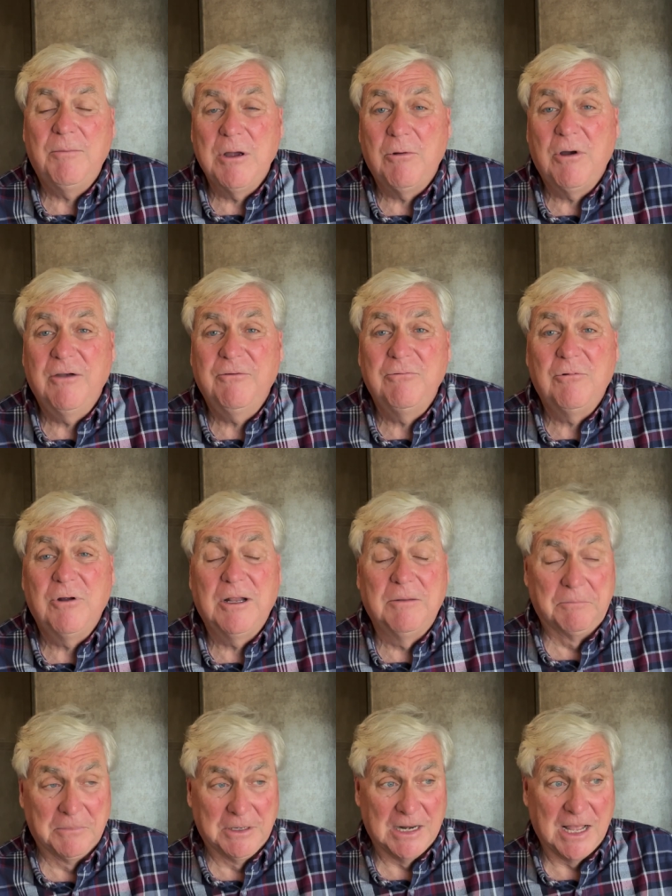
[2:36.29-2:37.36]
my wife and
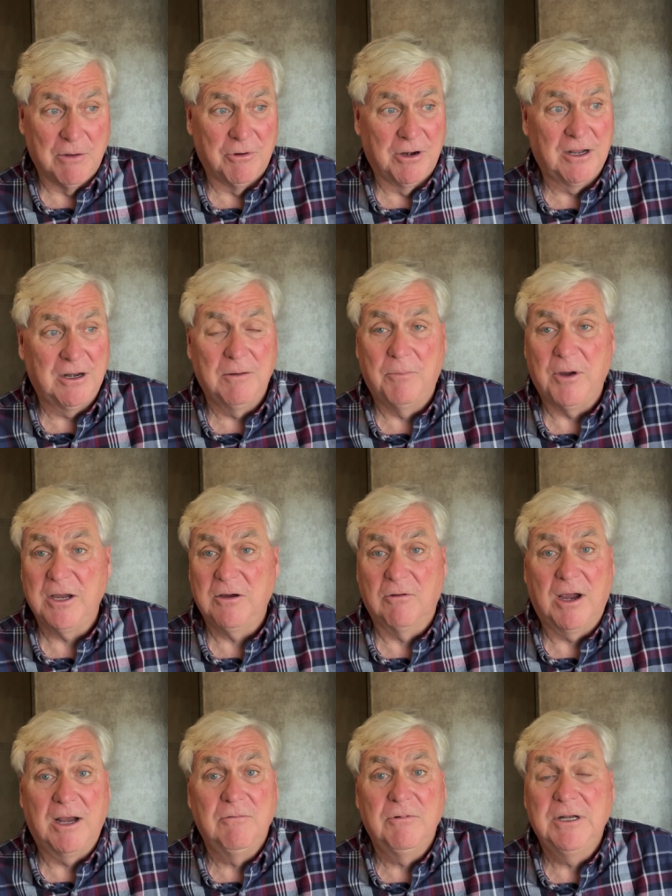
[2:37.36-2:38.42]
I went on our bike
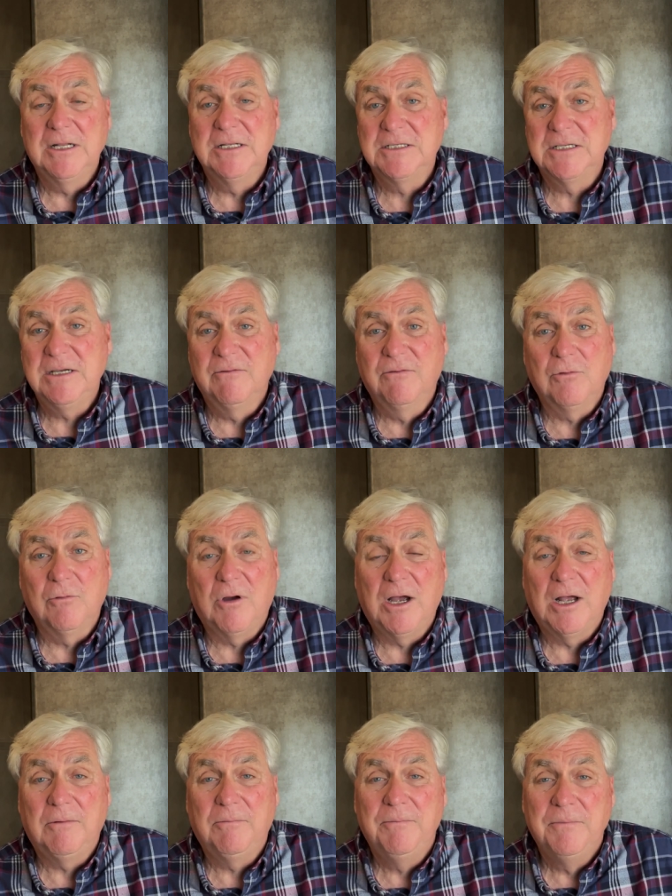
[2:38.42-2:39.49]
ride, and we didn't see him for a
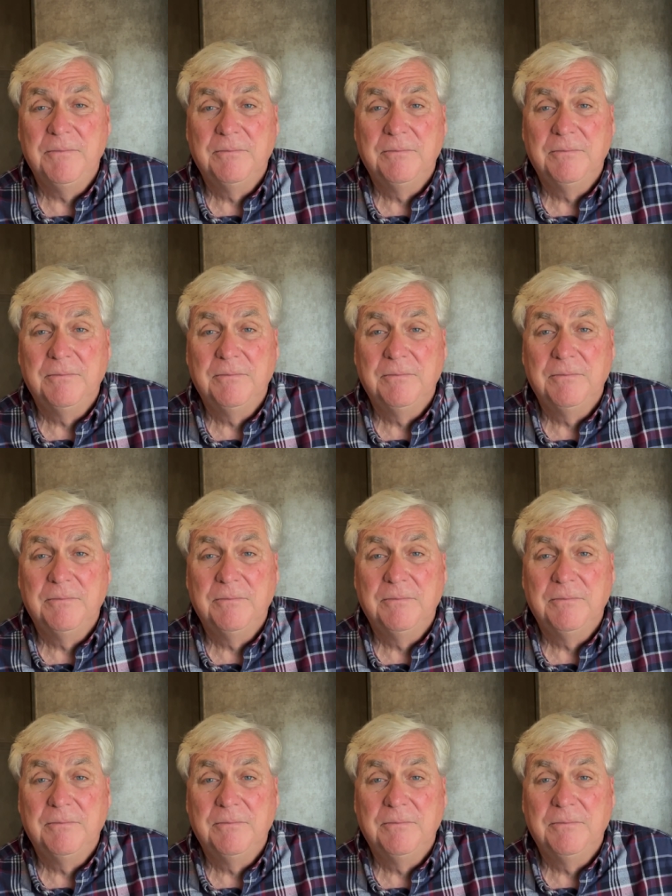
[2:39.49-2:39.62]
while.